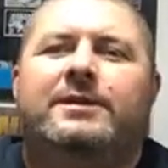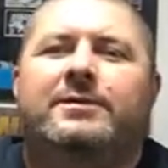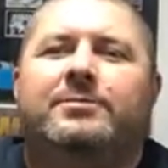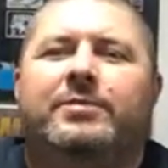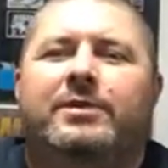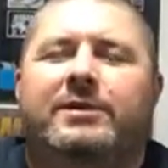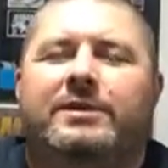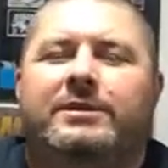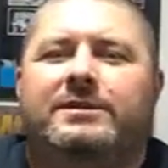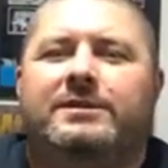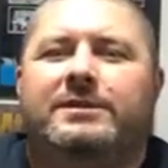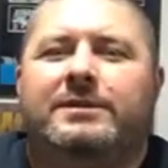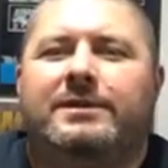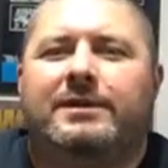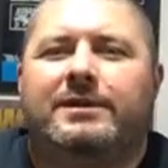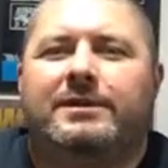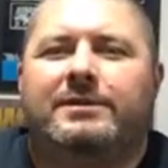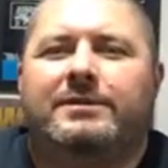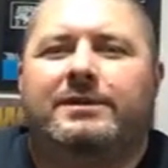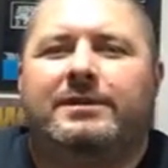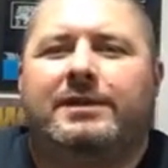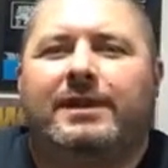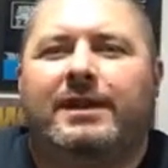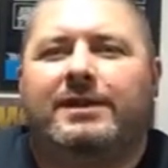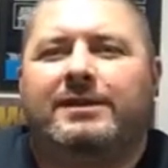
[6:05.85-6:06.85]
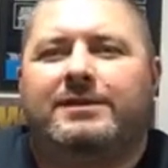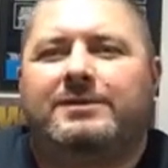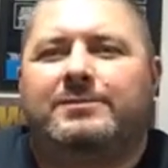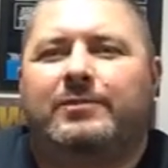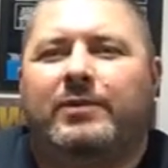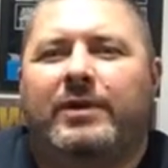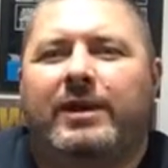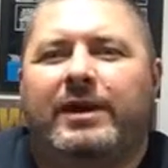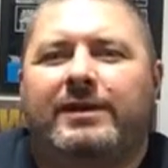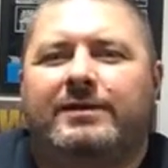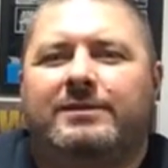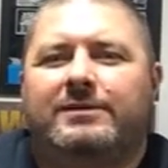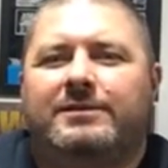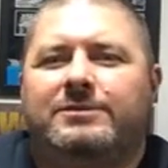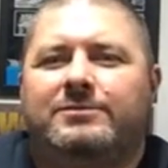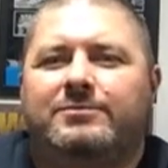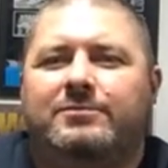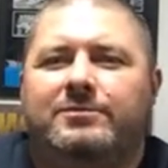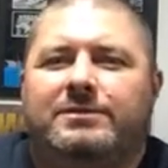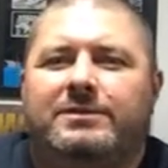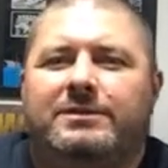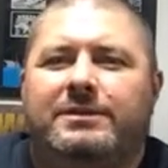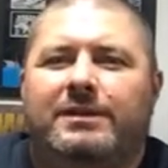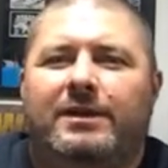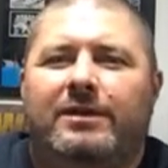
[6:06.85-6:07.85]
But tonight is practice.
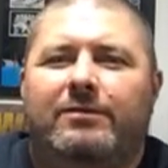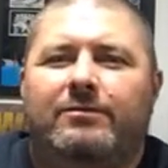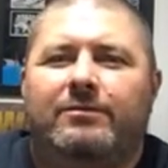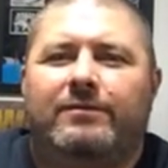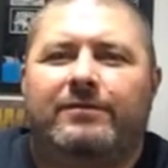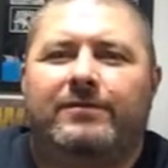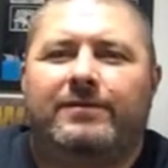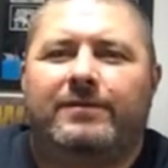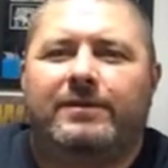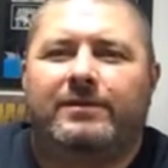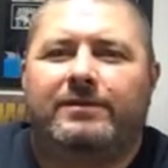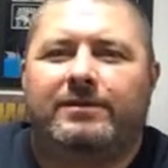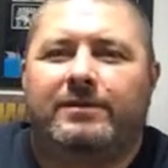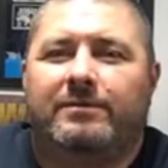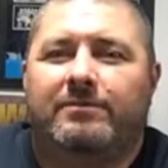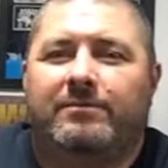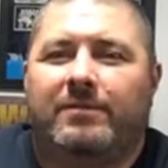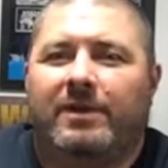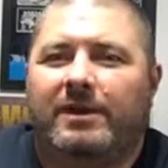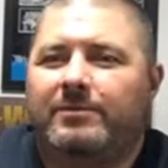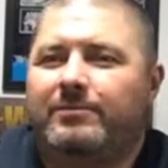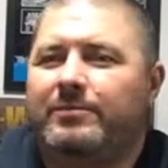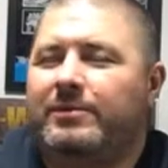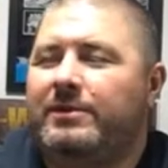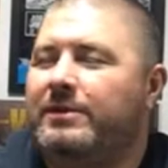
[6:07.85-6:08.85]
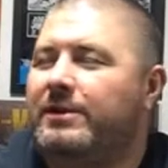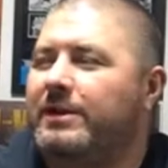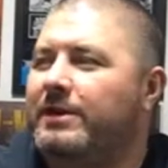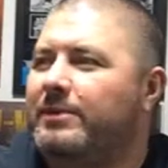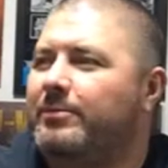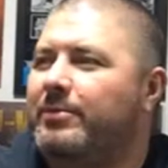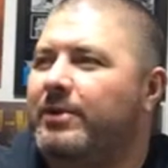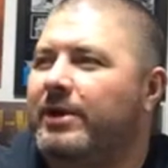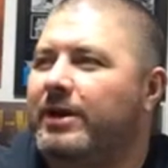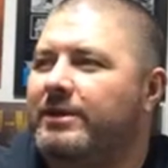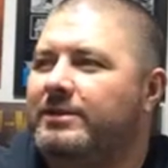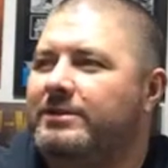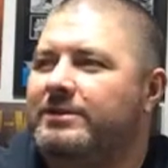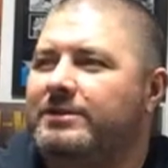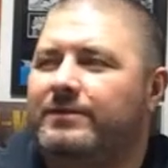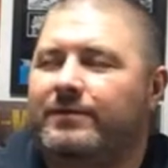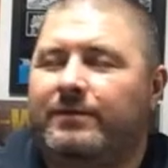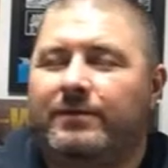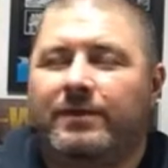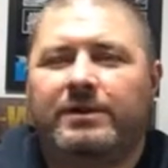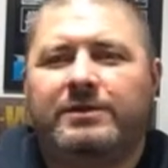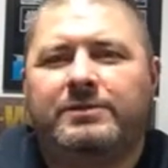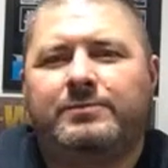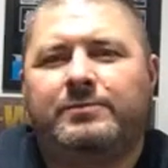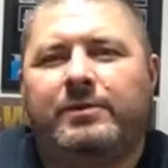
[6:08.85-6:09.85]
We'll see how we feel. It might be a light practice
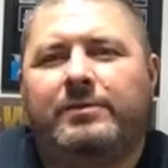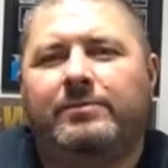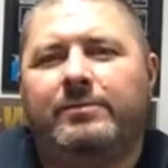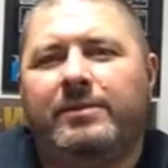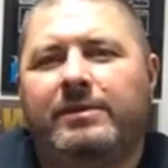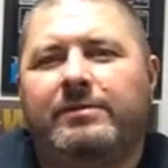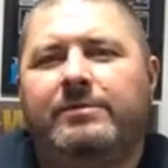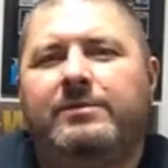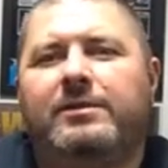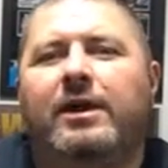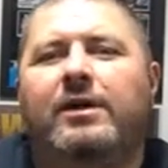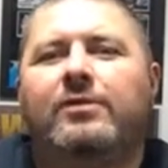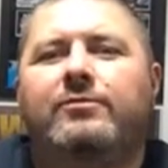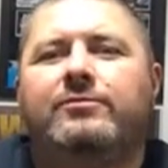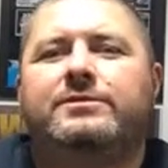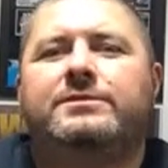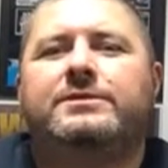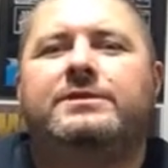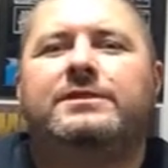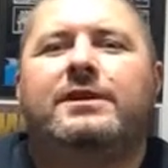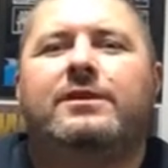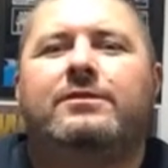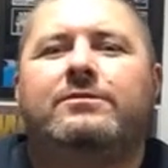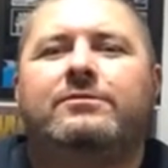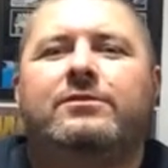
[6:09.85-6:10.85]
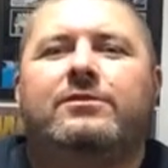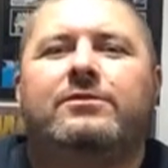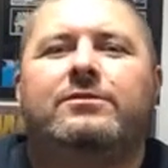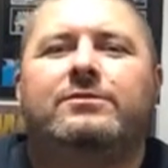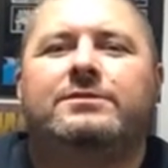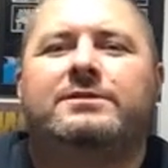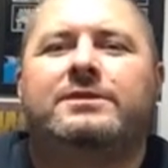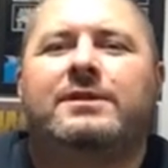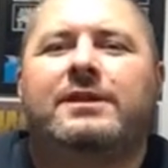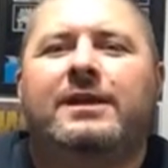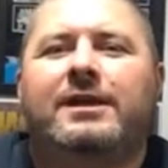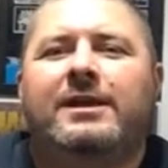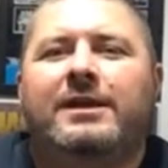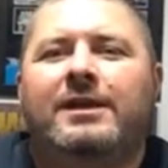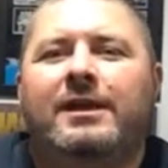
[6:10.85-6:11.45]
for us, but maybe not. We'll see how it goes.